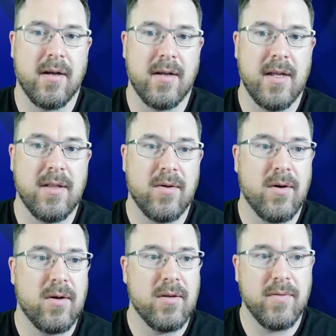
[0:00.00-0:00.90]
In the
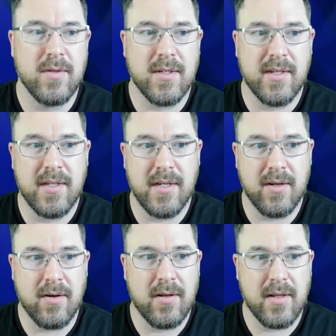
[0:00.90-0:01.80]
haul, if you select an
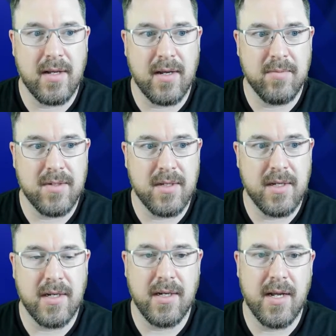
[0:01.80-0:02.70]
incarnate like I'm
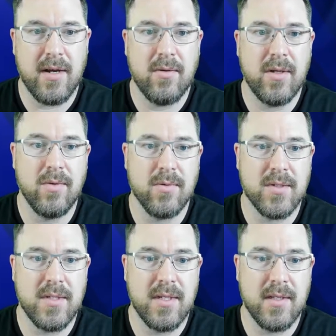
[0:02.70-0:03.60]
selecting now, you will
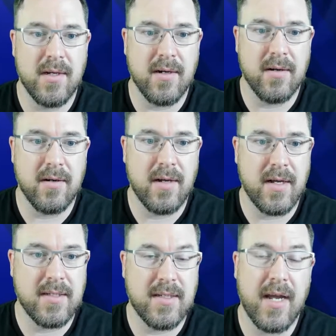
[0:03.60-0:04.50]
see their
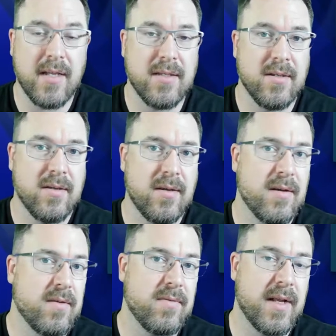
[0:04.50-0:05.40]
stats
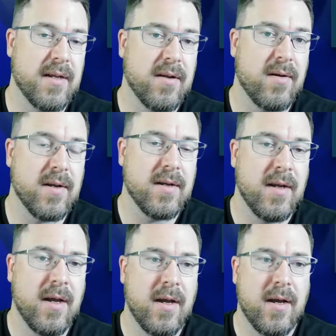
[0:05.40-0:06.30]
for that incarnate.
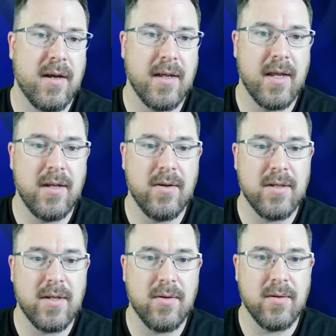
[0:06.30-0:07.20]
Again, you can
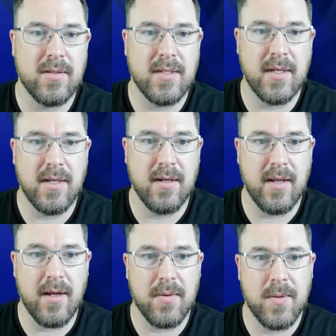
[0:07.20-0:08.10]
tell it's a
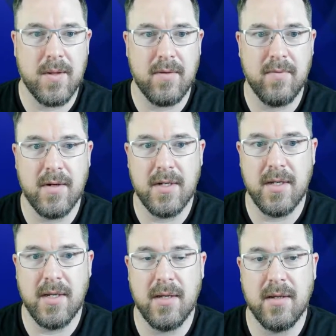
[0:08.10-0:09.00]
death
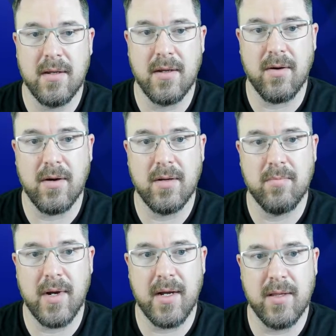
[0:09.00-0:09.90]
affinity
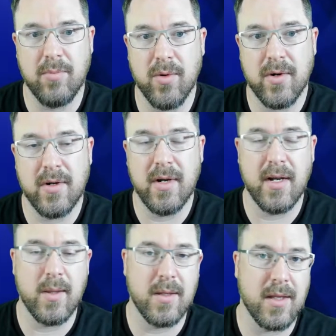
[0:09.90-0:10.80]
incarnate by the border.
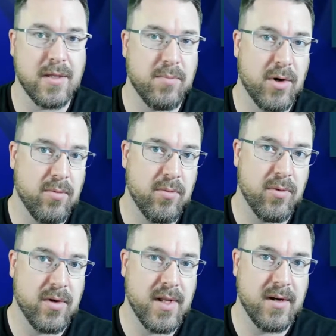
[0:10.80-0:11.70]
Anything that's purple
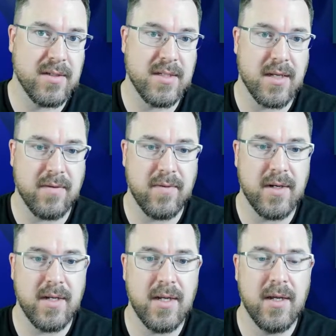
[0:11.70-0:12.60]
border there is death
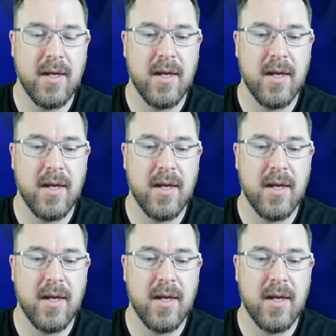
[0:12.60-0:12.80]
affinity.